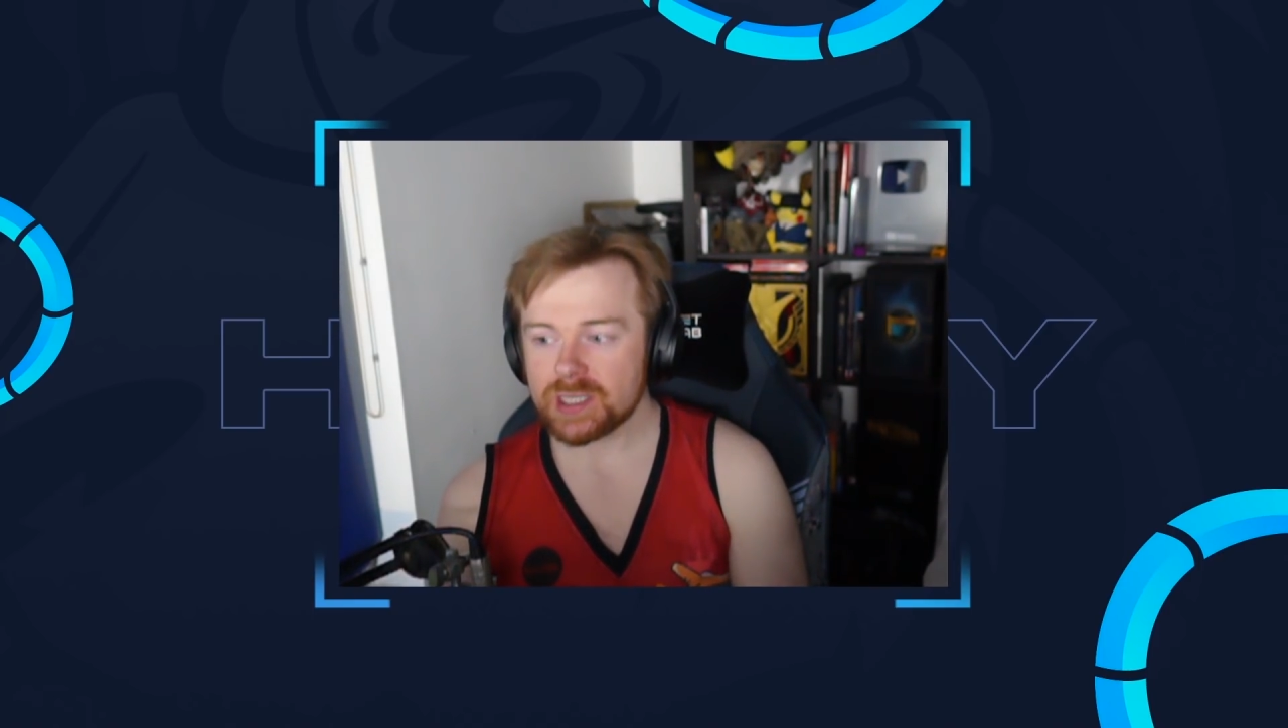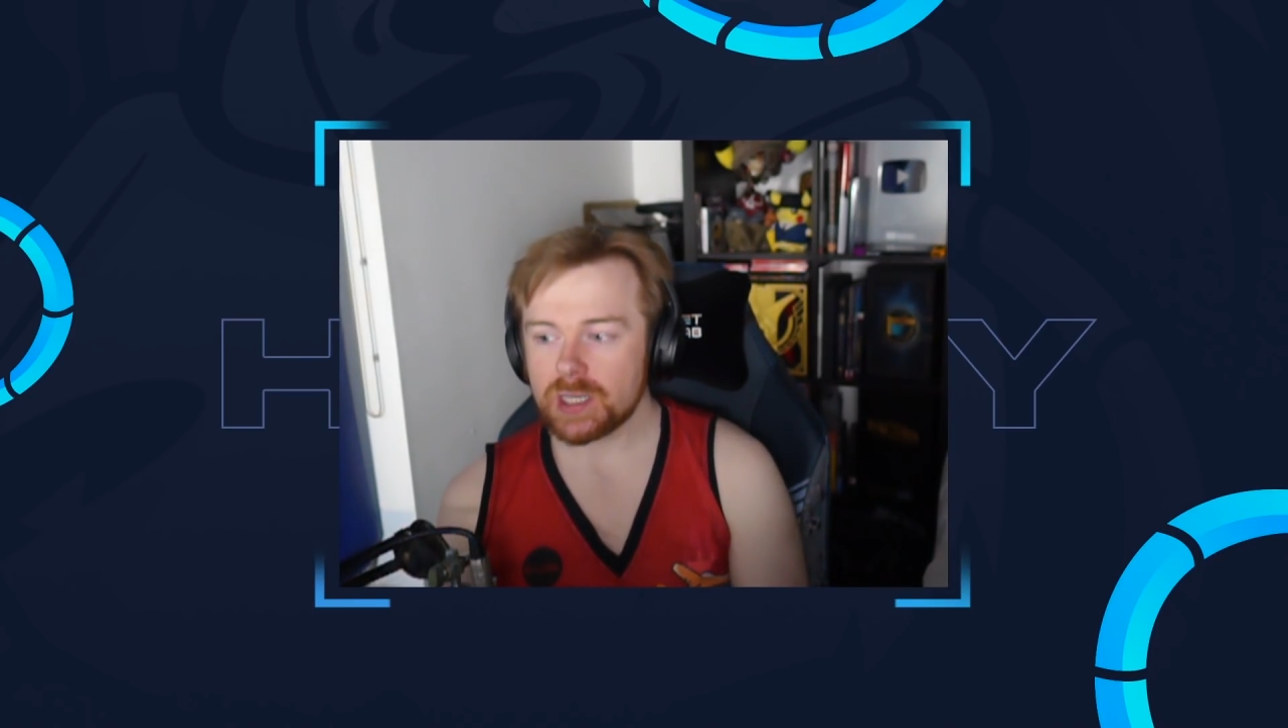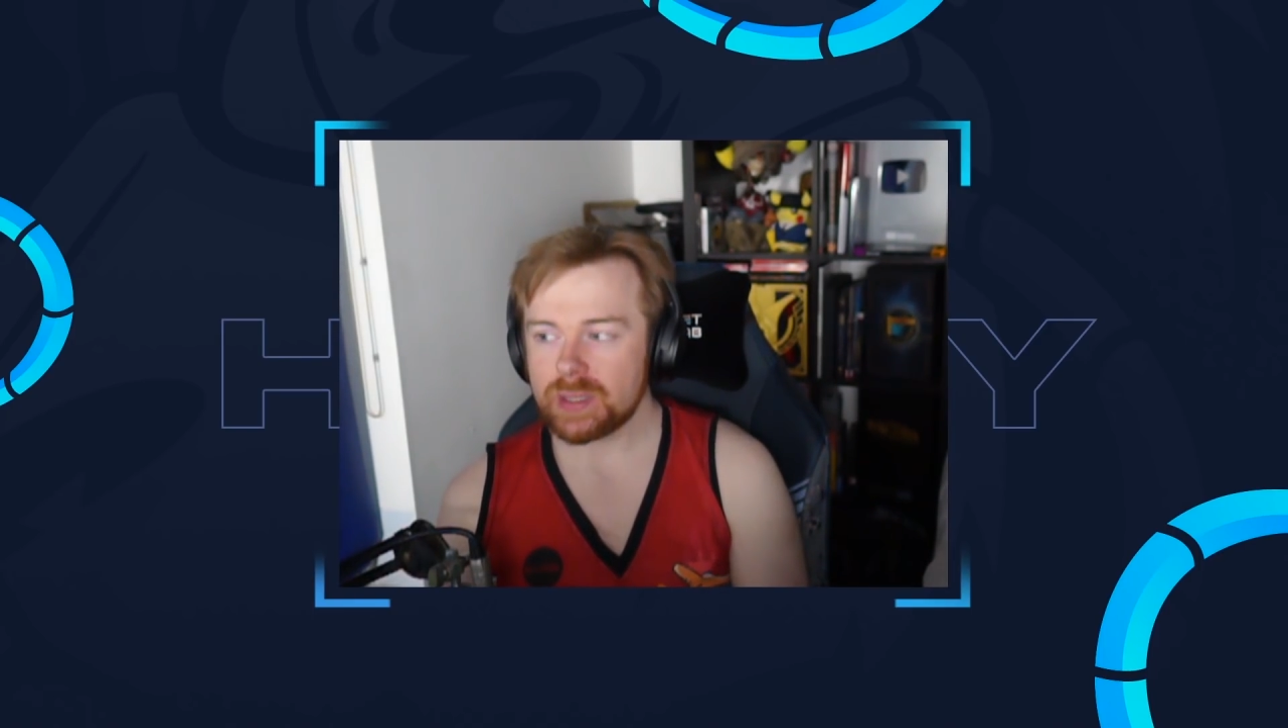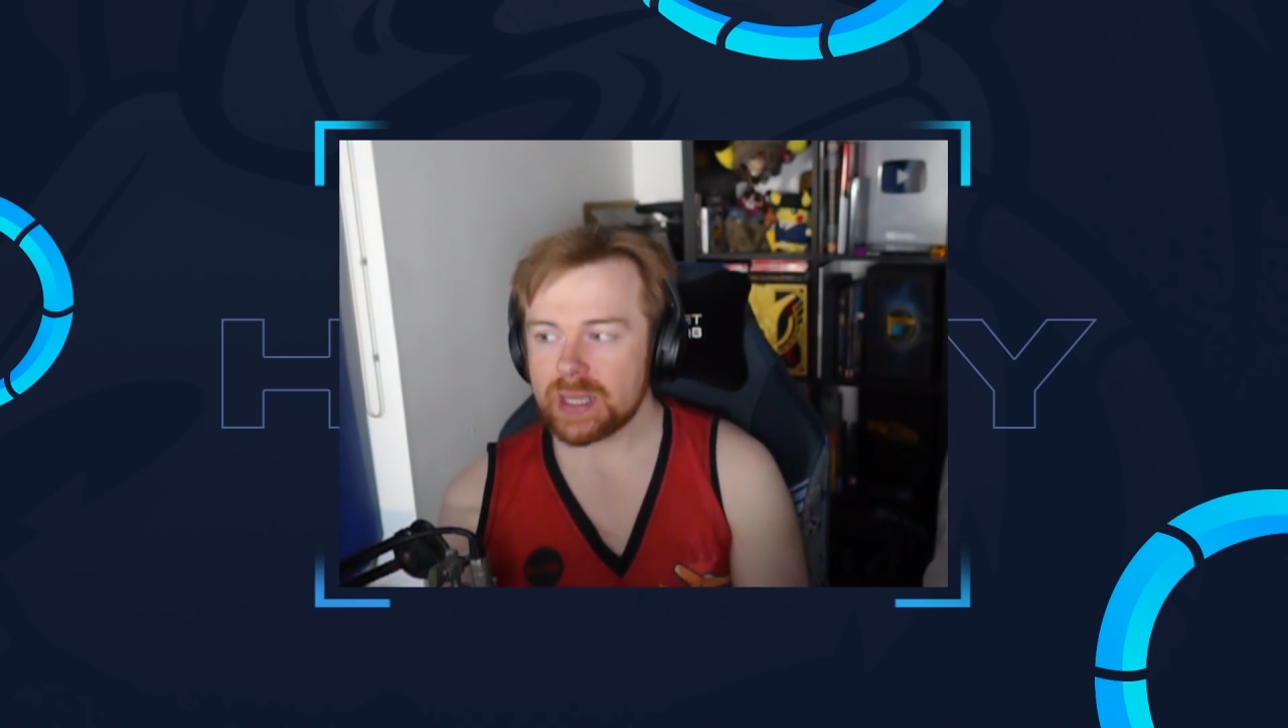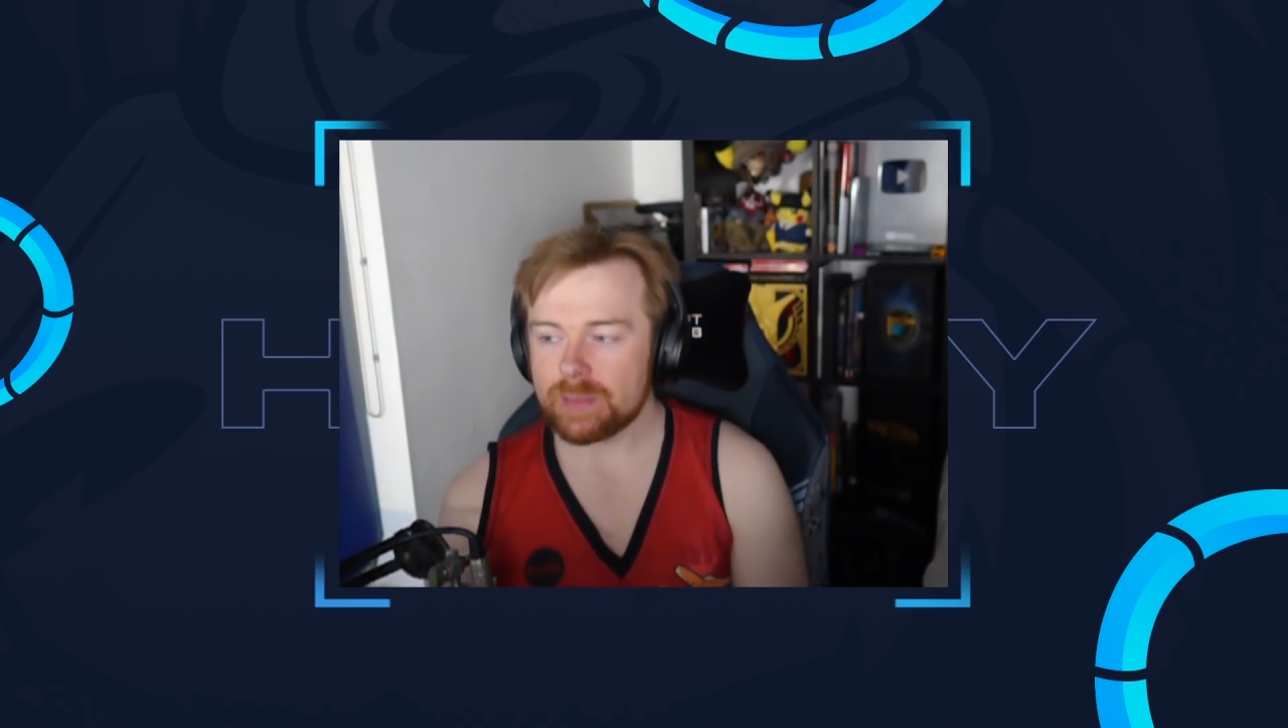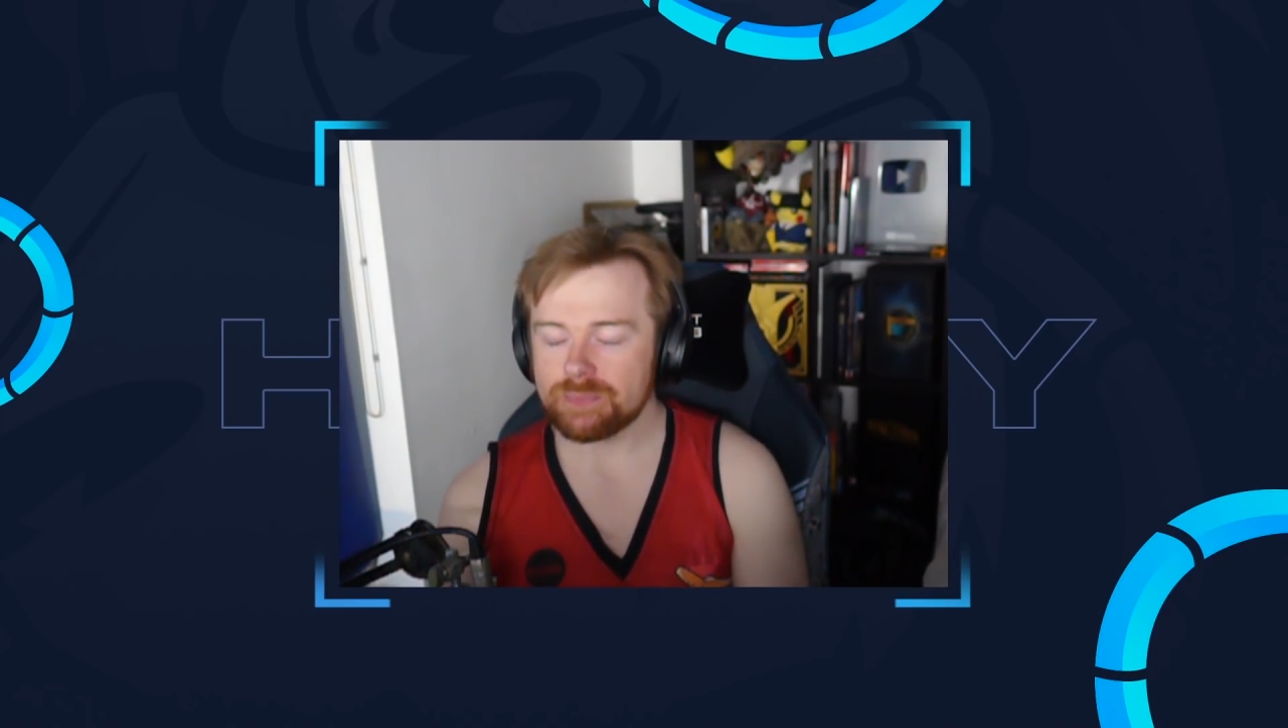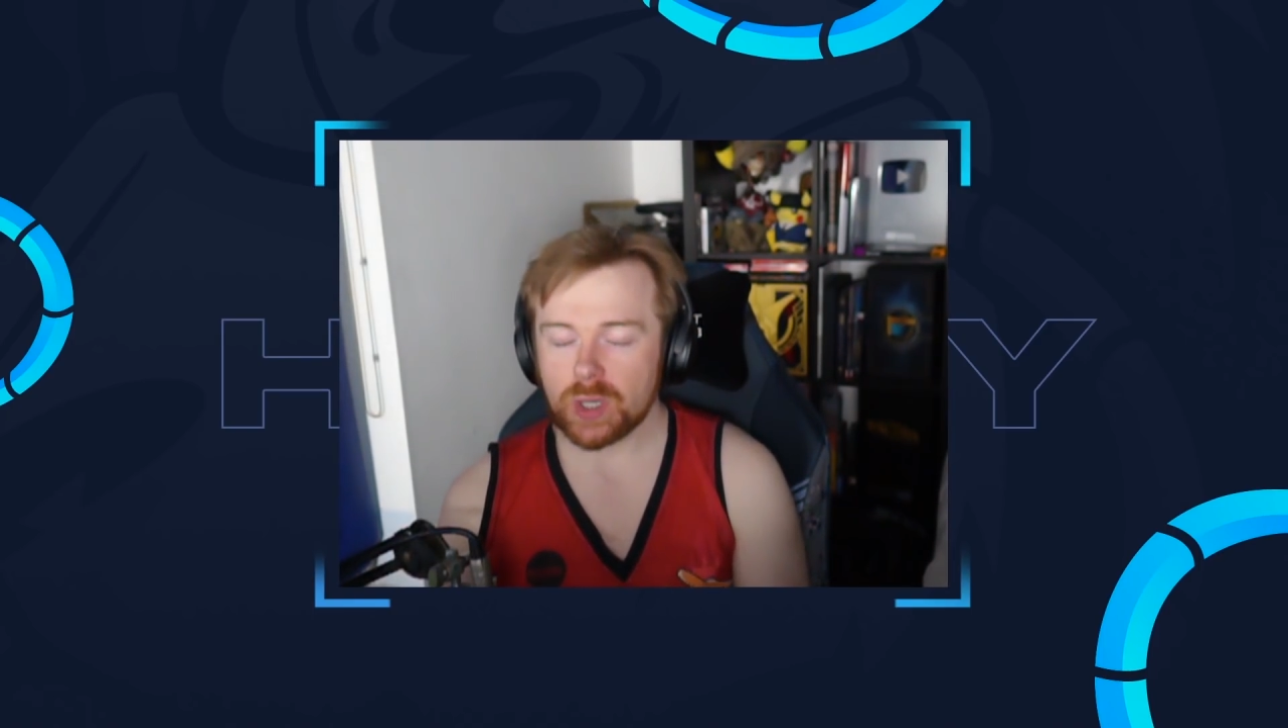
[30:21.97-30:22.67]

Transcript: going to be that.